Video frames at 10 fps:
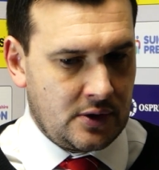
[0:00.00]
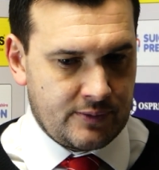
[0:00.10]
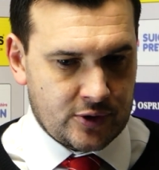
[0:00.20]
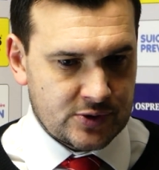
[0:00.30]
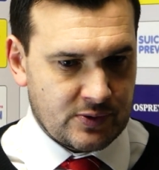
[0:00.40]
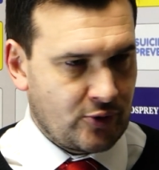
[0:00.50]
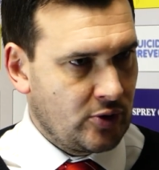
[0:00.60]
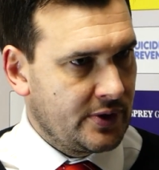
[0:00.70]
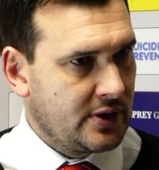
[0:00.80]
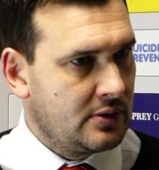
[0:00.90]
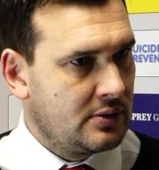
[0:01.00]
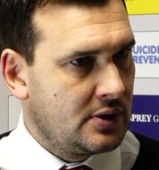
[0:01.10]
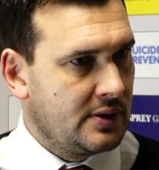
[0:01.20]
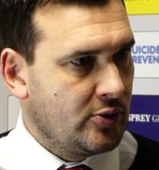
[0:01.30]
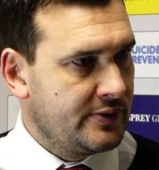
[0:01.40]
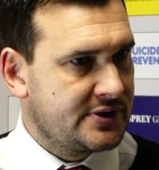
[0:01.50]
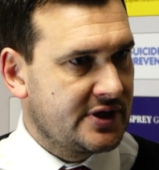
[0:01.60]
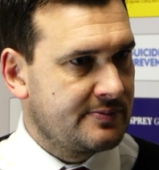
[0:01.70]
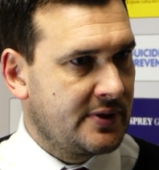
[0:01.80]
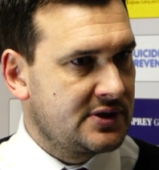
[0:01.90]
because we're probably at the moment the
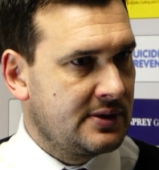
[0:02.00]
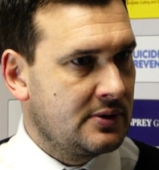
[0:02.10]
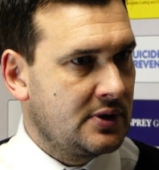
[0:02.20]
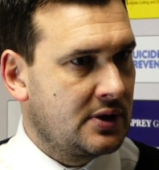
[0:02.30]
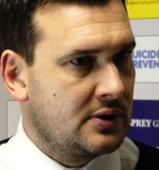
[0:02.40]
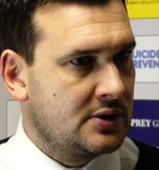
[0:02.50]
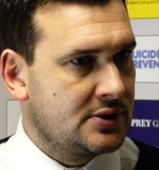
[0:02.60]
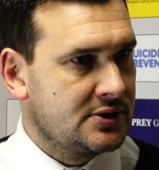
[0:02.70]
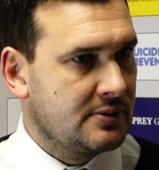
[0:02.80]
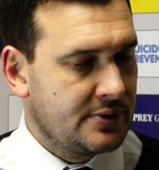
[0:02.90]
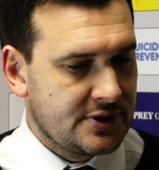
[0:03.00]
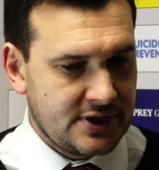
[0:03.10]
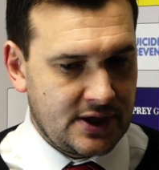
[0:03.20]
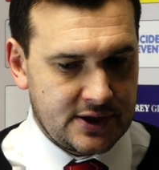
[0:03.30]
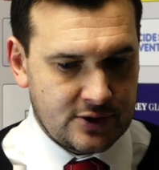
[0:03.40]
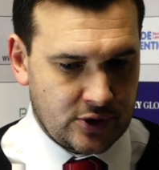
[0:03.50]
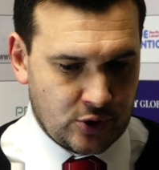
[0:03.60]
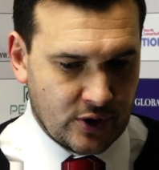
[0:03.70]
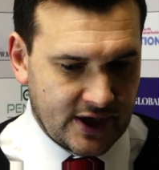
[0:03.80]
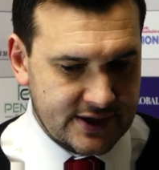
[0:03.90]
sixth best team in the league. It's as simple as that. You
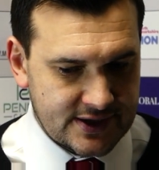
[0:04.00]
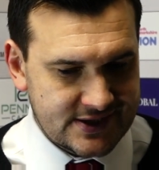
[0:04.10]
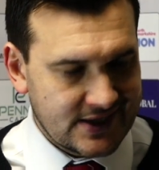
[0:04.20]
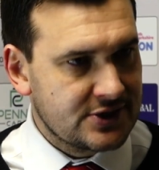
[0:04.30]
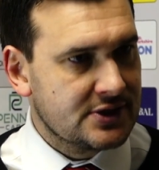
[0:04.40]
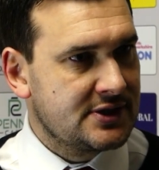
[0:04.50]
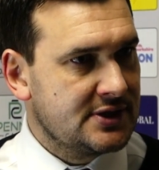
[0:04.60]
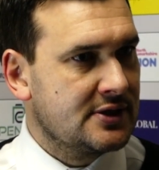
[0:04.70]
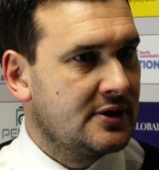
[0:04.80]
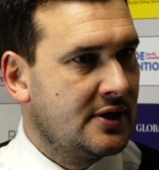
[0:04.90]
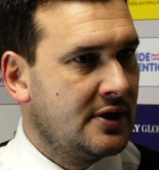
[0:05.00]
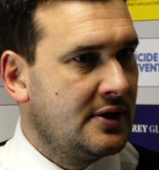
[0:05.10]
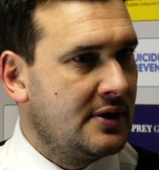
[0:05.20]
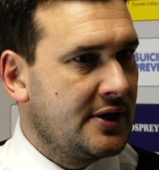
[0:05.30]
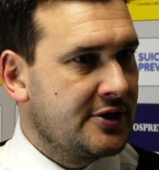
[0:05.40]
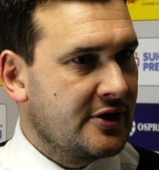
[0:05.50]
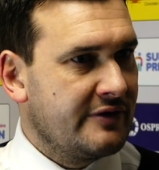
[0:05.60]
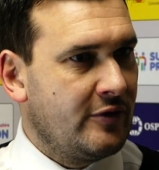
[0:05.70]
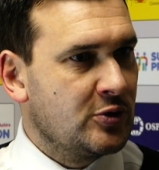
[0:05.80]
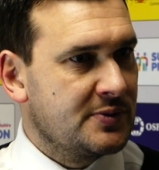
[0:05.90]
don't get to this stage of the season and you're in a
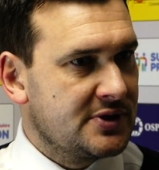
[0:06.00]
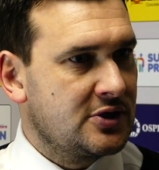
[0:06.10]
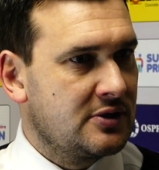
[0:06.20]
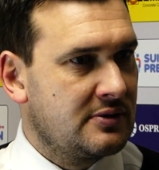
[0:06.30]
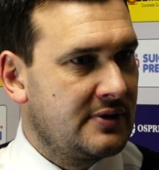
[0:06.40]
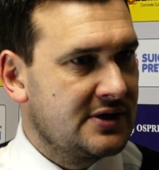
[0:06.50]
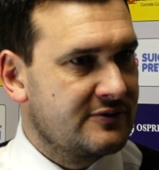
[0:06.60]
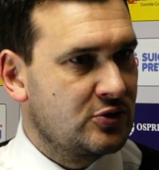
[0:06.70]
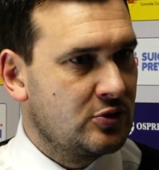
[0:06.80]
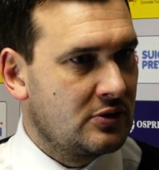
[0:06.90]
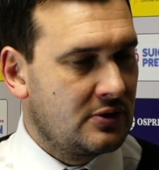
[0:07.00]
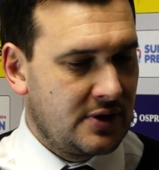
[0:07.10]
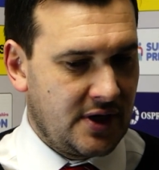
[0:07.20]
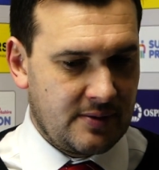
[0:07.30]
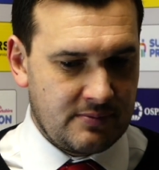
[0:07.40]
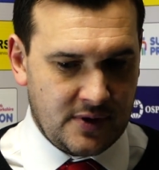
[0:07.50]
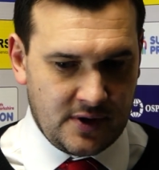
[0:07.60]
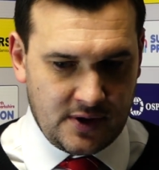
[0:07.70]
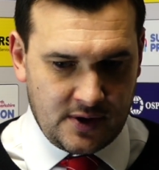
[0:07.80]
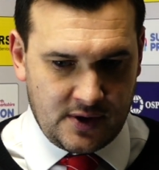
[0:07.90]
false position, that's for sure.
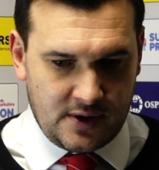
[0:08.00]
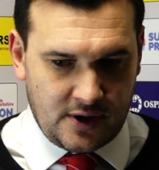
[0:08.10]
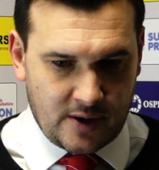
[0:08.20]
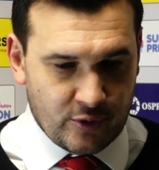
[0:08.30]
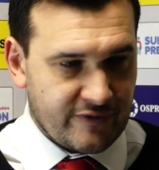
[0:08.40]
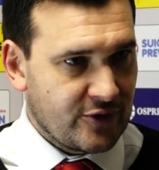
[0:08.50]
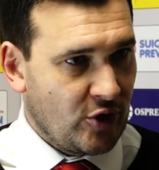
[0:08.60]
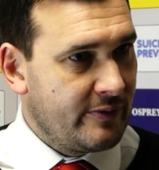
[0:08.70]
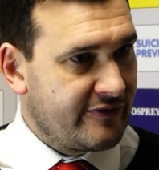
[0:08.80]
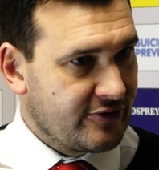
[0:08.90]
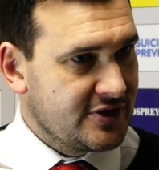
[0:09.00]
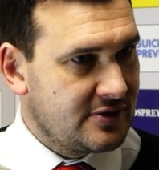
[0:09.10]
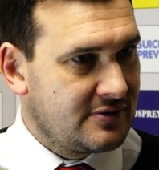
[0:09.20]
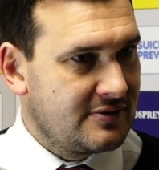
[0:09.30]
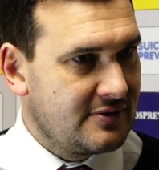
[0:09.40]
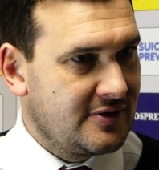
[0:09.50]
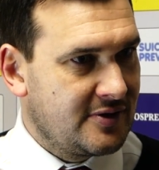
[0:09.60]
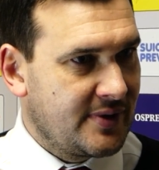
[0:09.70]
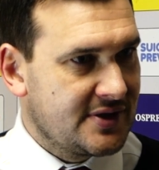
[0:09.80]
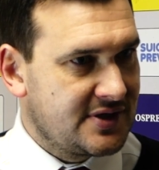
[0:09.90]
I'll go for top for a reason. The
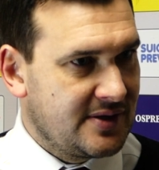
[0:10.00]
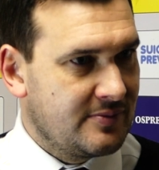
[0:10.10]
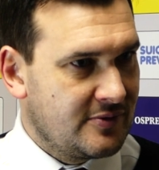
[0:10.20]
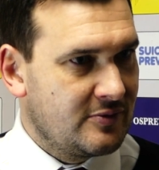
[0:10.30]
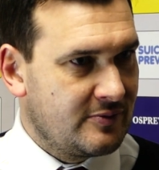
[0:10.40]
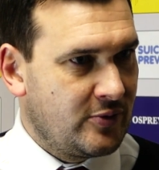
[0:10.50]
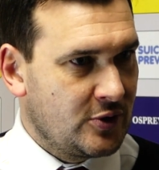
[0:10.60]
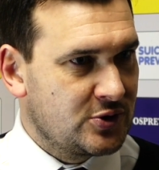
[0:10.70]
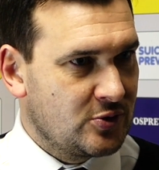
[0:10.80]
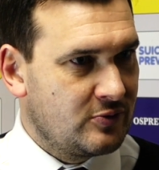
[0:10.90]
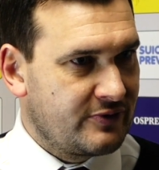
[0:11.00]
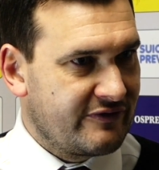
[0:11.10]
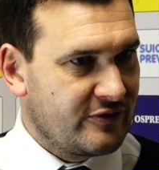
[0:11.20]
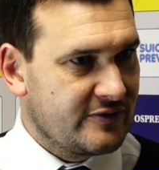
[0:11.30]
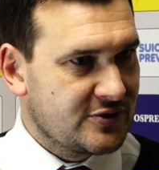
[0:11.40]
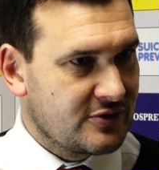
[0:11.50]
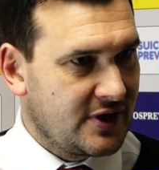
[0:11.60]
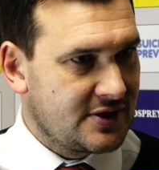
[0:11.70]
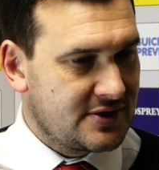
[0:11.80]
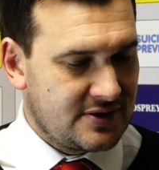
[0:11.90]
best team, points total, Grey Rovers are
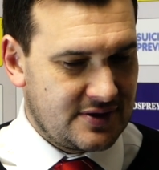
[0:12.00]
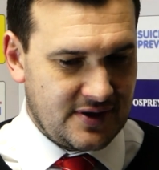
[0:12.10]
next.